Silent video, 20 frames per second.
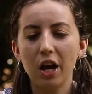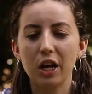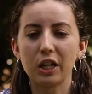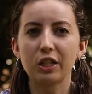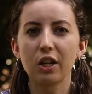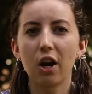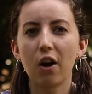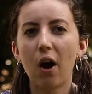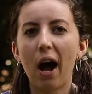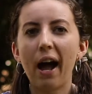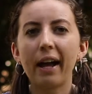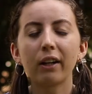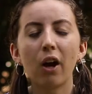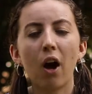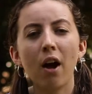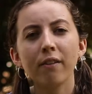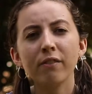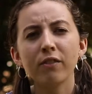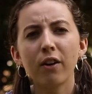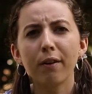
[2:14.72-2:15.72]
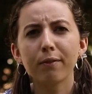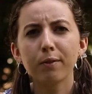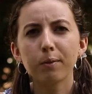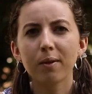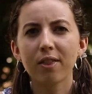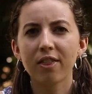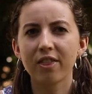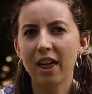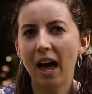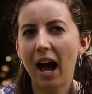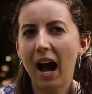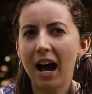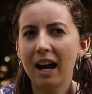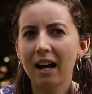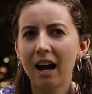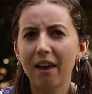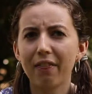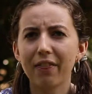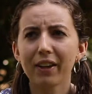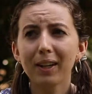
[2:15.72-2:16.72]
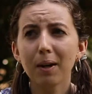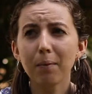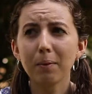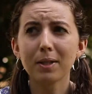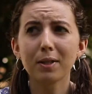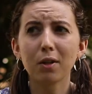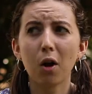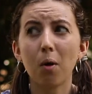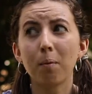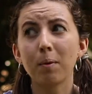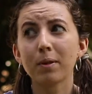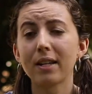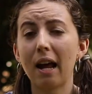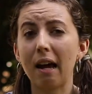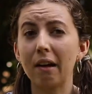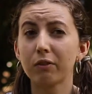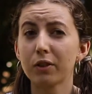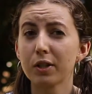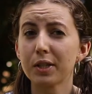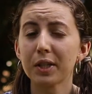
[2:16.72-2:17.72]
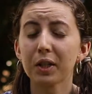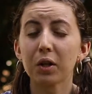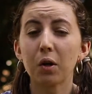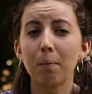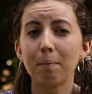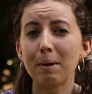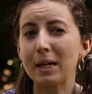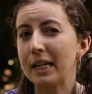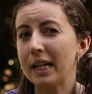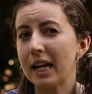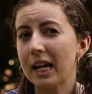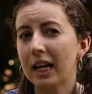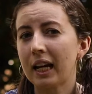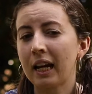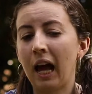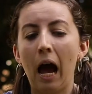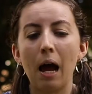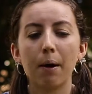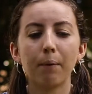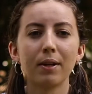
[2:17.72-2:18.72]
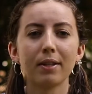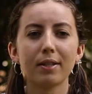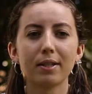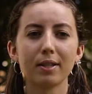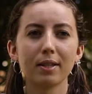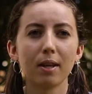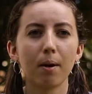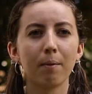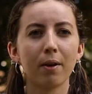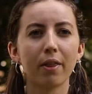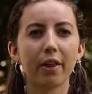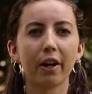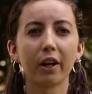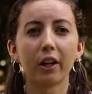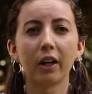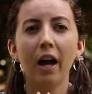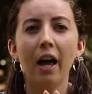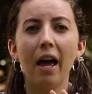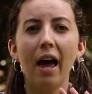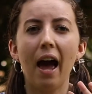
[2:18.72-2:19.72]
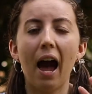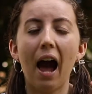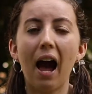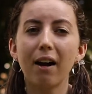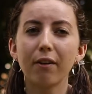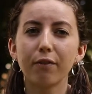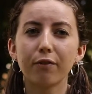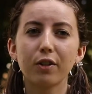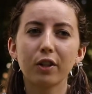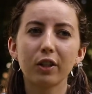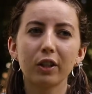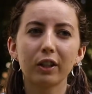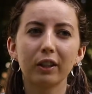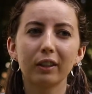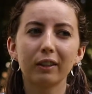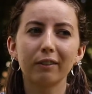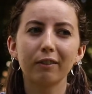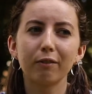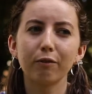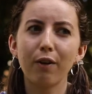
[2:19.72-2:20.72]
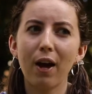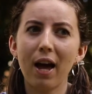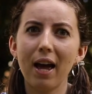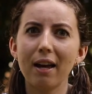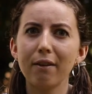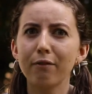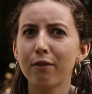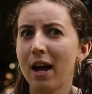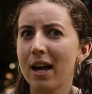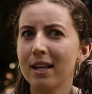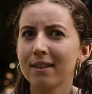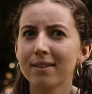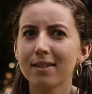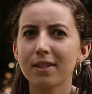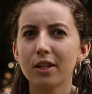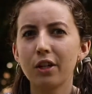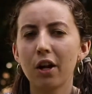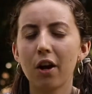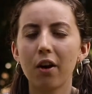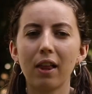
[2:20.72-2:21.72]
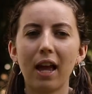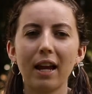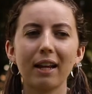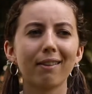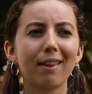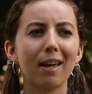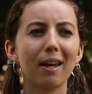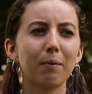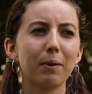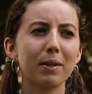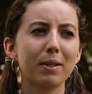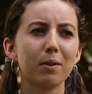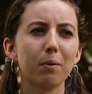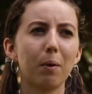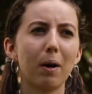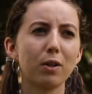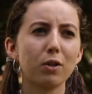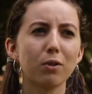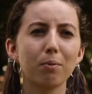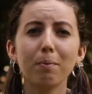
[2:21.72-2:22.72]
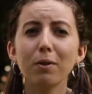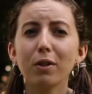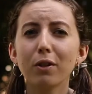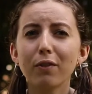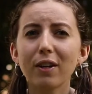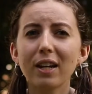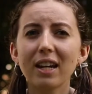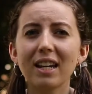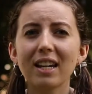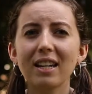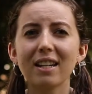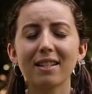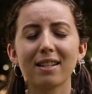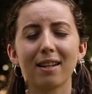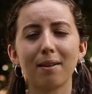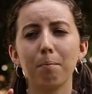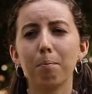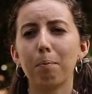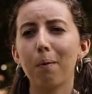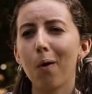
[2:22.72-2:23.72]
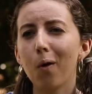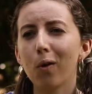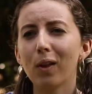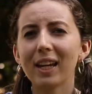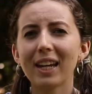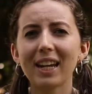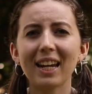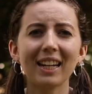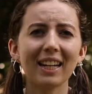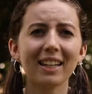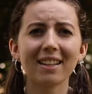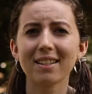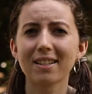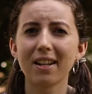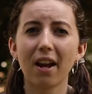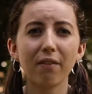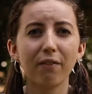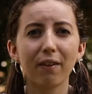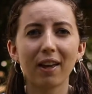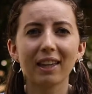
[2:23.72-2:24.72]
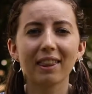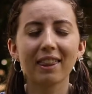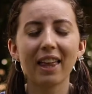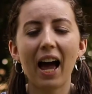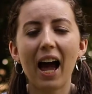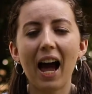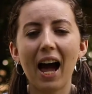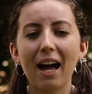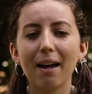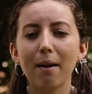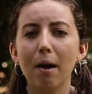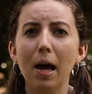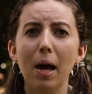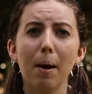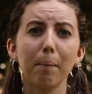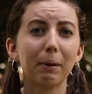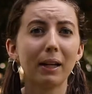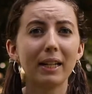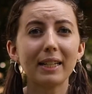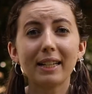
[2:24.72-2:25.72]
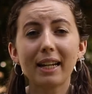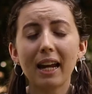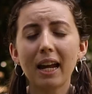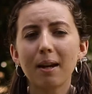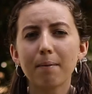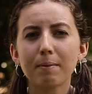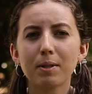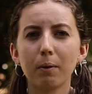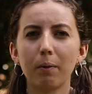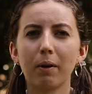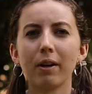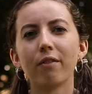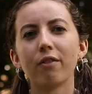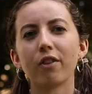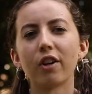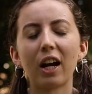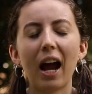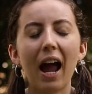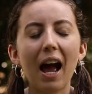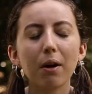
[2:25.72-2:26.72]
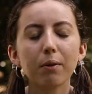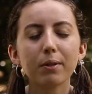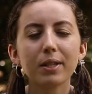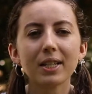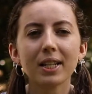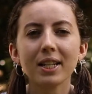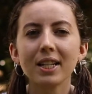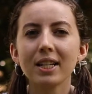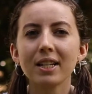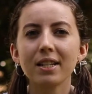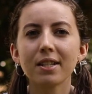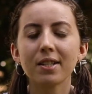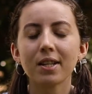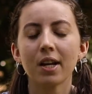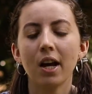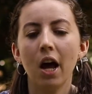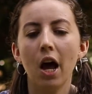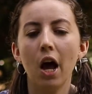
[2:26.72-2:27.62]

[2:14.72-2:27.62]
So I got involved with that. I think I went to almost every single meeting. I went to some of their after events, like they went to watch movies and bowling and stuff like that, played games at one of their houses.